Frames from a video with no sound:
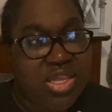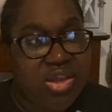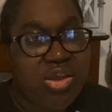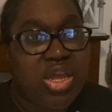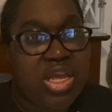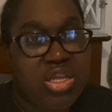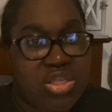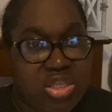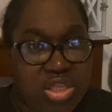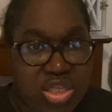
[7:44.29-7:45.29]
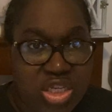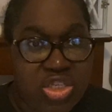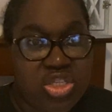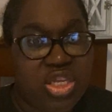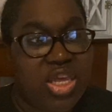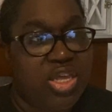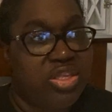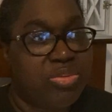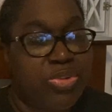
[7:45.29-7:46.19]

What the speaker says: there and teach the kids.